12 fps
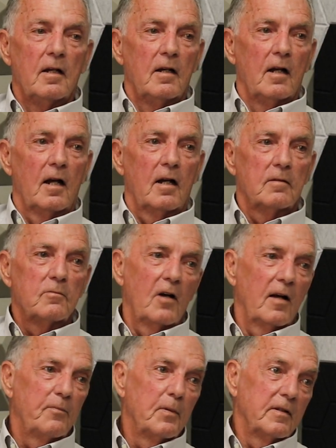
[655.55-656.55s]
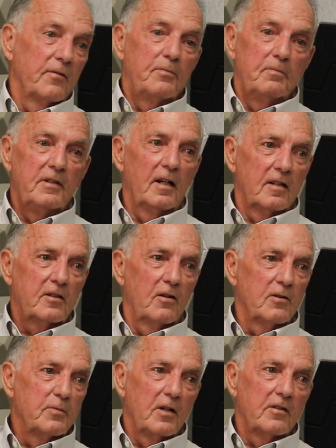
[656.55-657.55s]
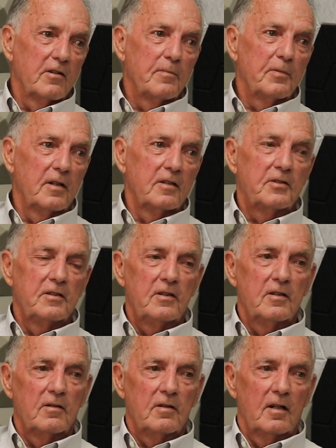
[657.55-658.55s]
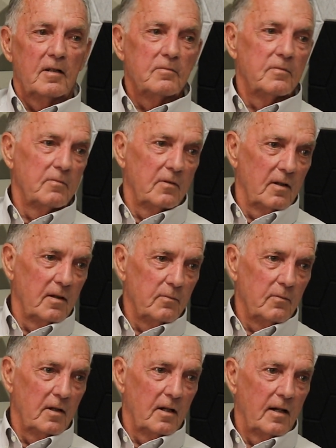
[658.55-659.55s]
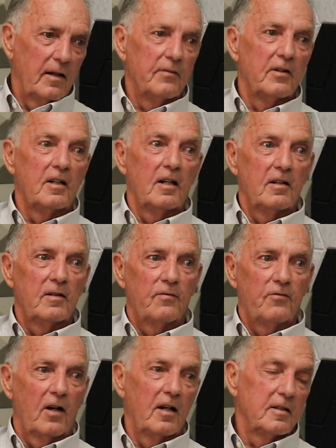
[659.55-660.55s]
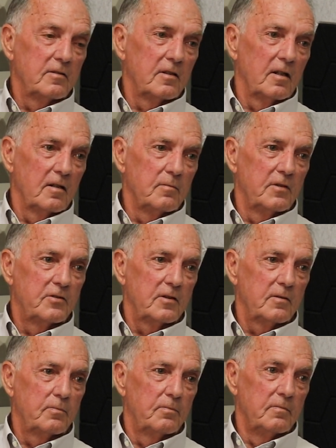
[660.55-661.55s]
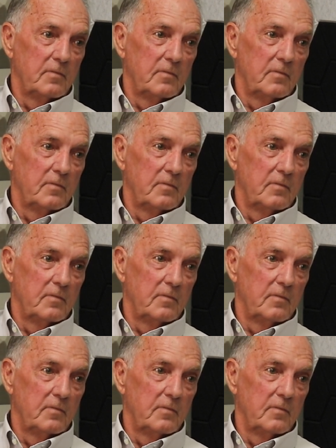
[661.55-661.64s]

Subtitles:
I called the brother up and I said, I have an identified missing